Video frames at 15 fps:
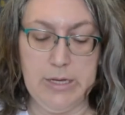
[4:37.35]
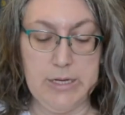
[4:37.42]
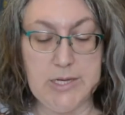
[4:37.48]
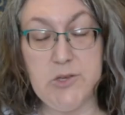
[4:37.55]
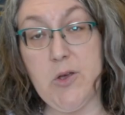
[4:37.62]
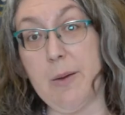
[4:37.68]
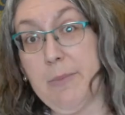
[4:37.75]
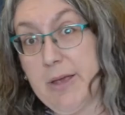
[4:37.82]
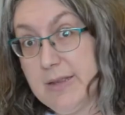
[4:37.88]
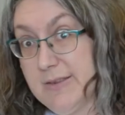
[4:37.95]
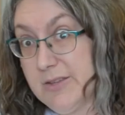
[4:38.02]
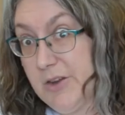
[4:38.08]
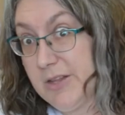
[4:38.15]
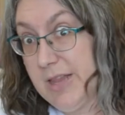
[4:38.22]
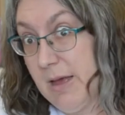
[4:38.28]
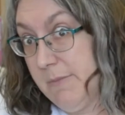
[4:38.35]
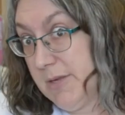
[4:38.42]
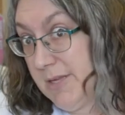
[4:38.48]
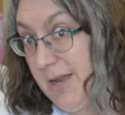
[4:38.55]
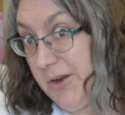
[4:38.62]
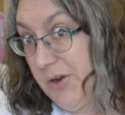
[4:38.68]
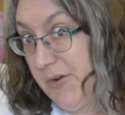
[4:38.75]
So I'm considering them as
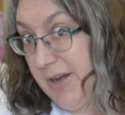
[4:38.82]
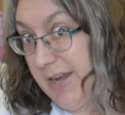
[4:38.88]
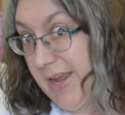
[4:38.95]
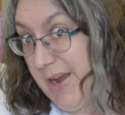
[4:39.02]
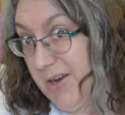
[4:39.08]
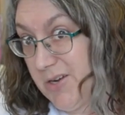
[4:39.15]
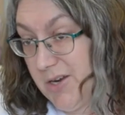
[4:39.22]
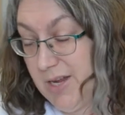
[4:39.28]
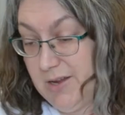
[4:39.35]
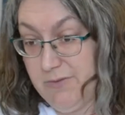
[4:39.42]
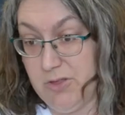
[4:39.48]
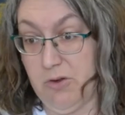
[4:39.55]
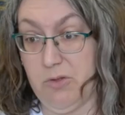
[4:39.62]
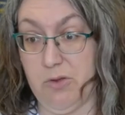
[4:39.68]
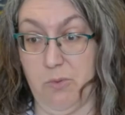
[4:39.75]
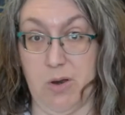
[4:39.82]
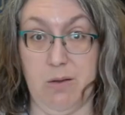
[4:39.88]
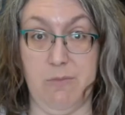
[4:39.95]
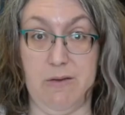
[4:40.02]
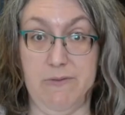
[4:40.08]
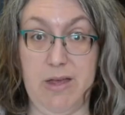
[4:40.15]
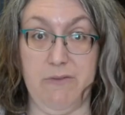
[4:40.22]
an underrated character, even though they're one of
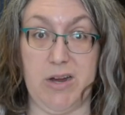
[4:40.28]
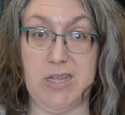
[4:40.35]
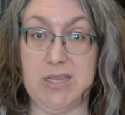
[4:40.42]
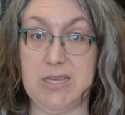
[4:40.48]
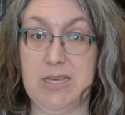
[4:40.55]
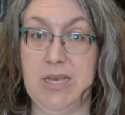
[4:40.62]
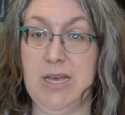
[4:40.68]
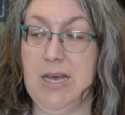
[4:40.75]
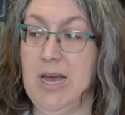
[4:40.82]
my favorites.